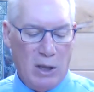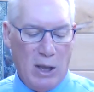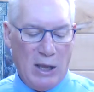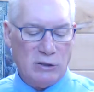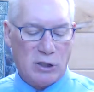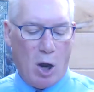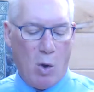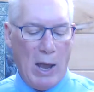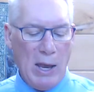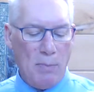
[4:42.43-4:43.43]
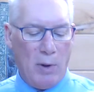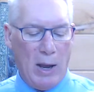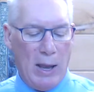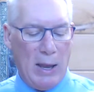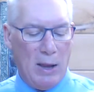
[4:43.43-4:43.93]
And so
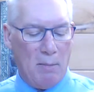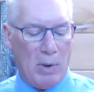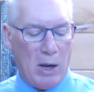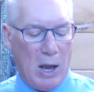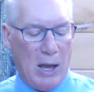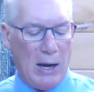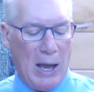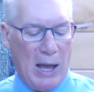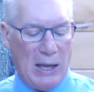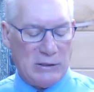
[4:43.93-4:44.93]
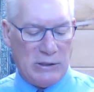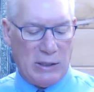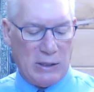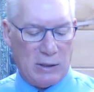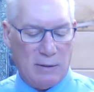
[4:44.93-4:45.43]
Abraham begot
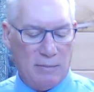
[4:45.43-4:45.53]
Isaac,